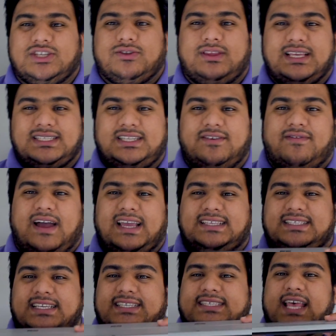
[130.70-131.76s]
so this
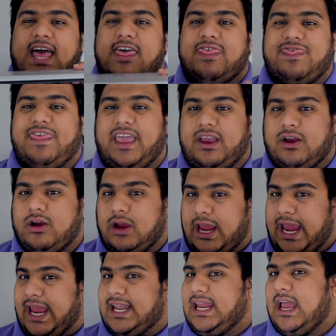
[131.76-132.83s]
device is thicker
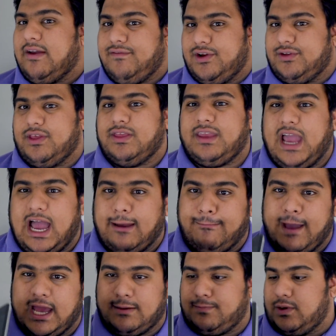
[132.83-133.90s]
and heavier than the
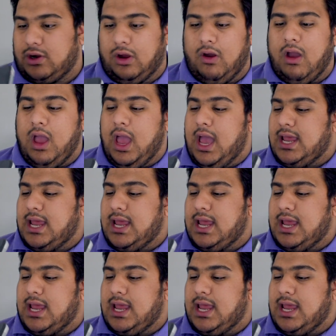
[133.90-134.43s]
iPad Pro.